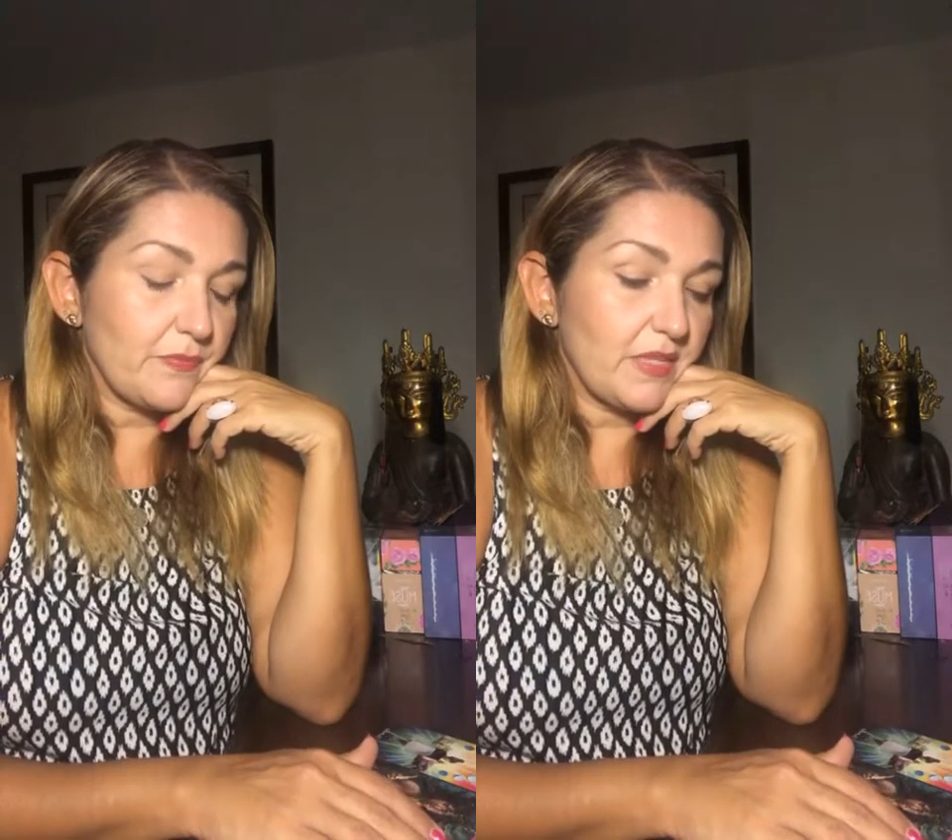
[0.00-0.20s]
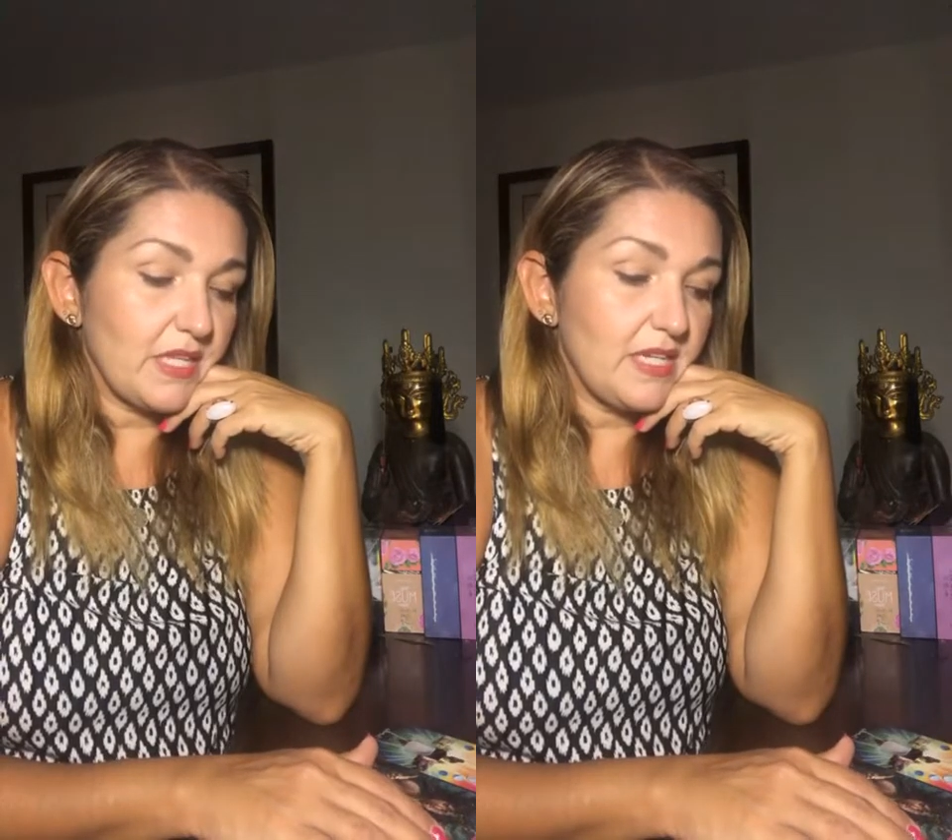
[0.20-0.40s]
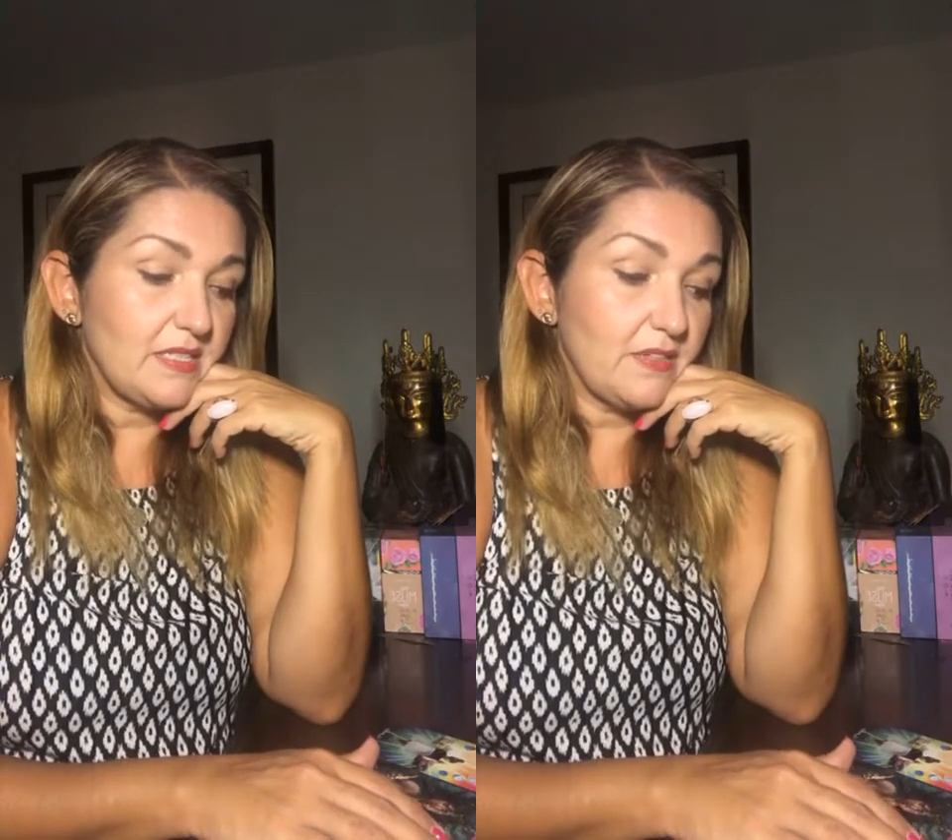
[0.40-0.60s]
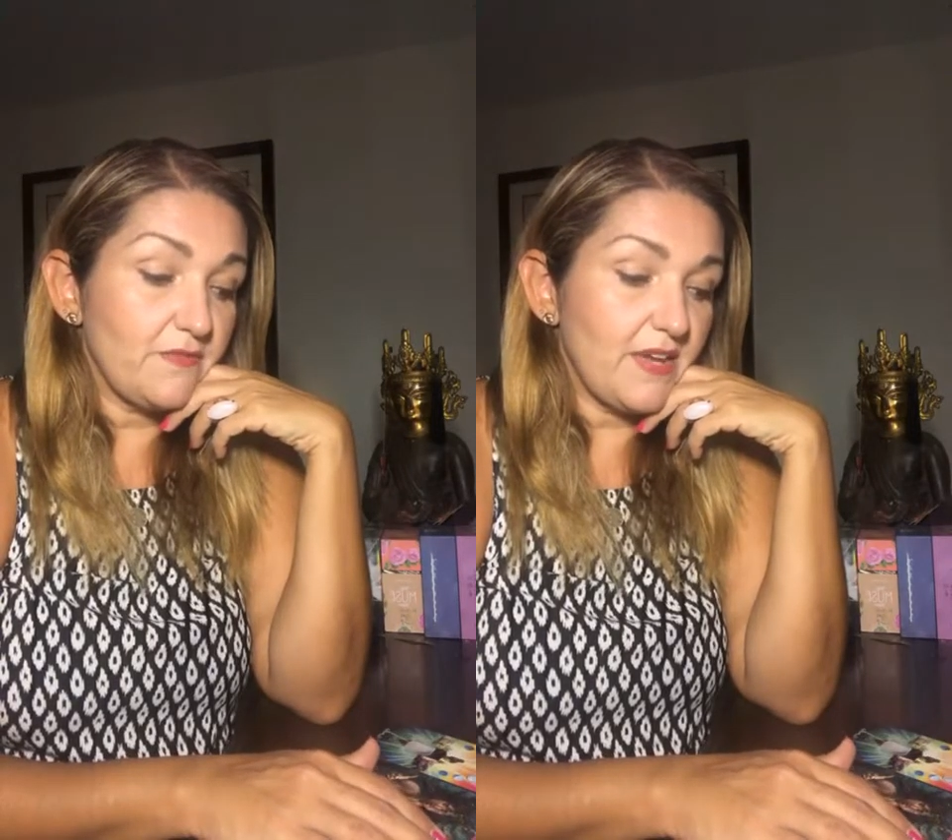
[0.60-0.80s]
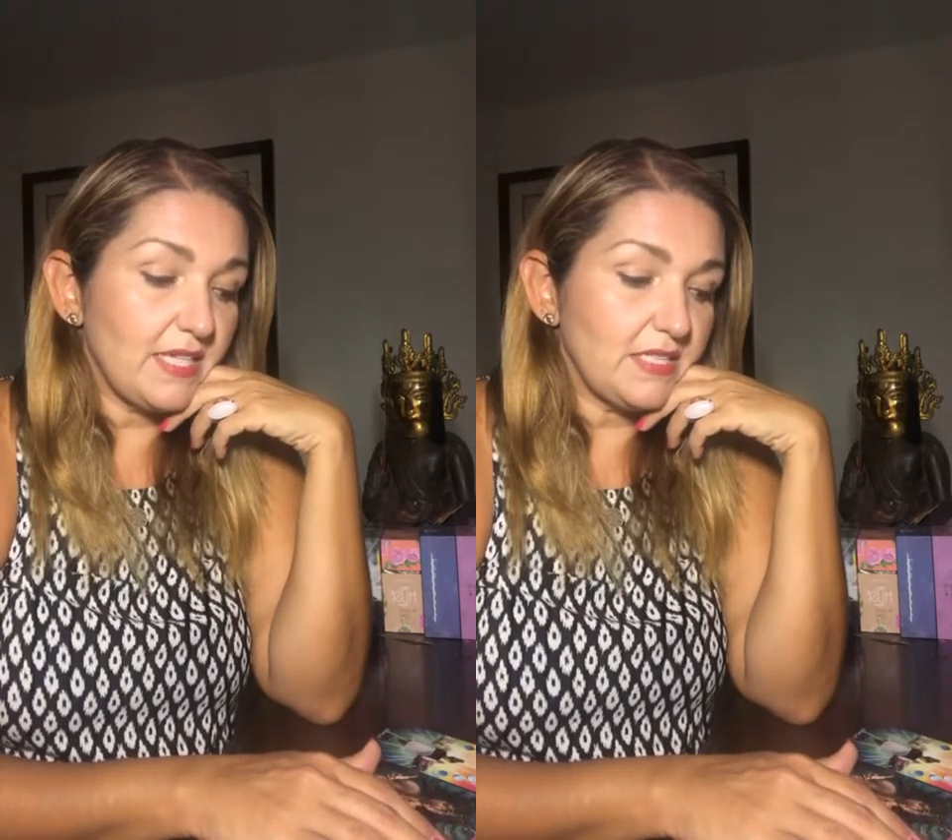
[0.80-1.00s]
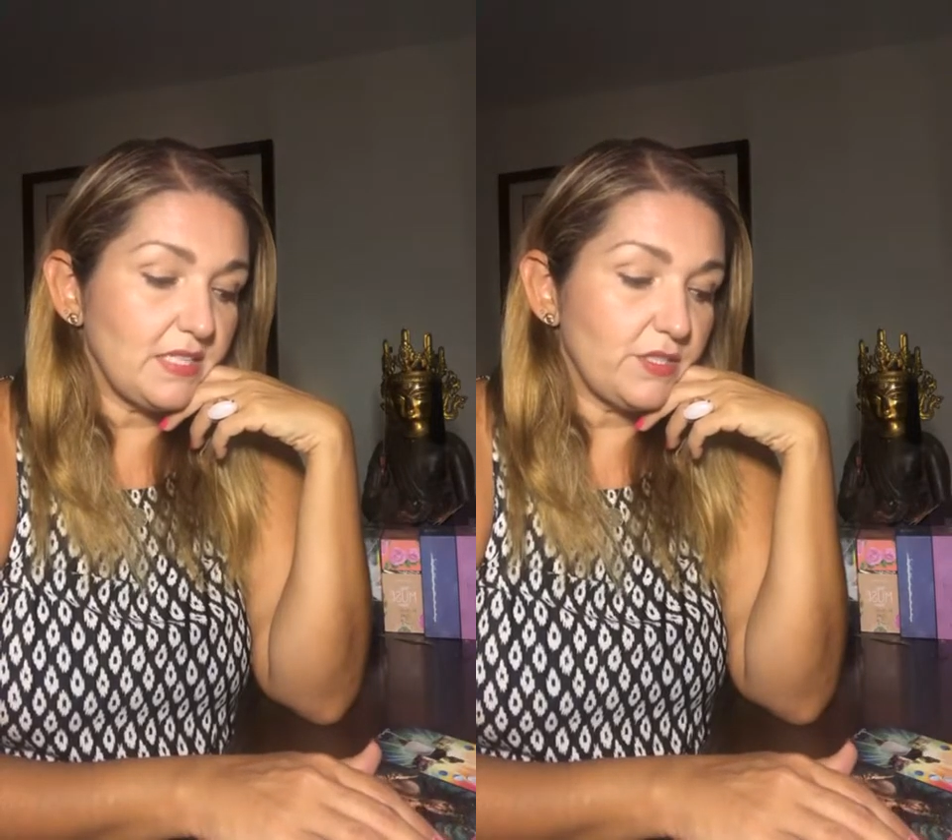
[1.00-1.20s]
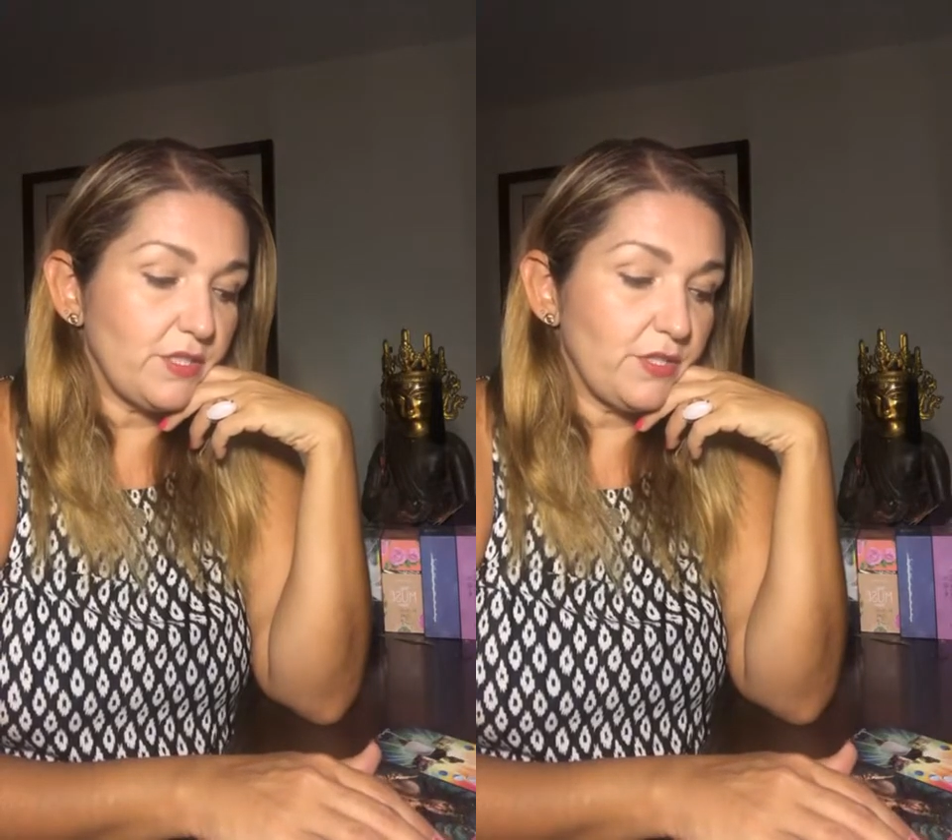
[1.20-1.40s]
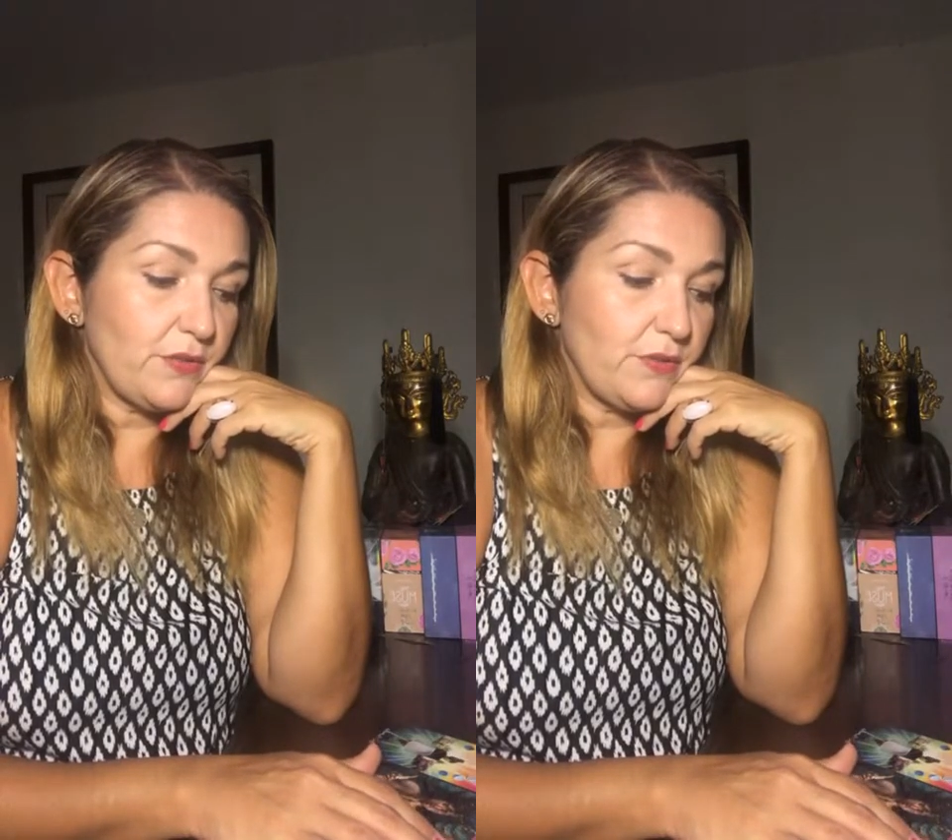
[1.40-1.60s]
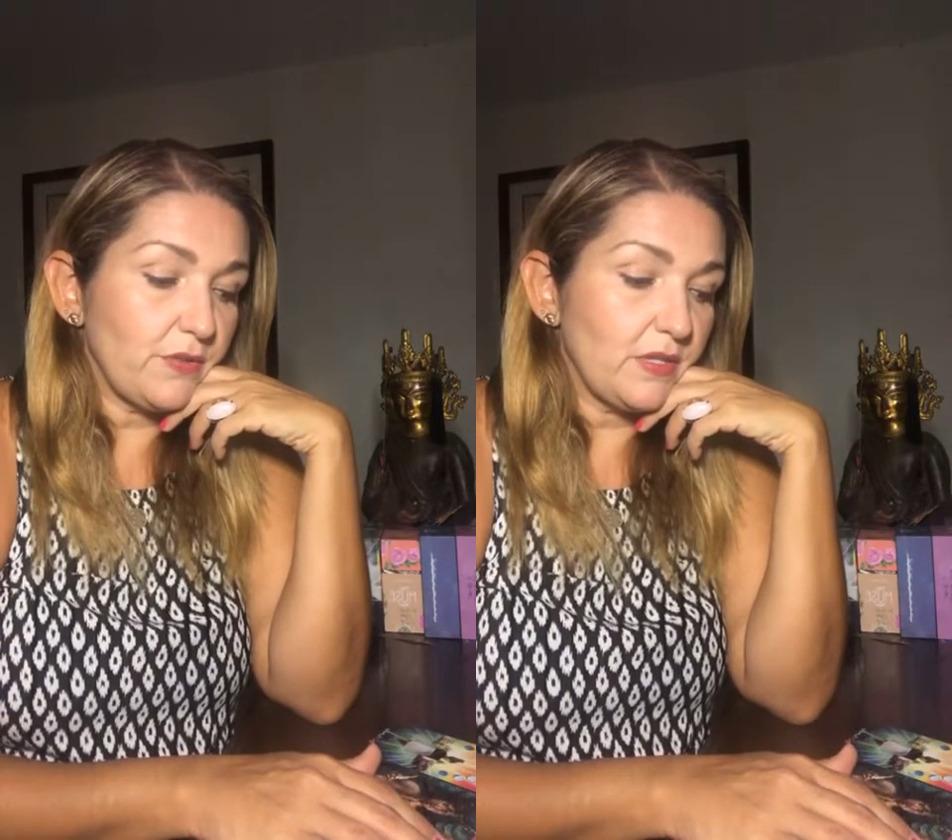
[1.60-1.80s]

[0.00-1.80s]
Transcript: is affecting you,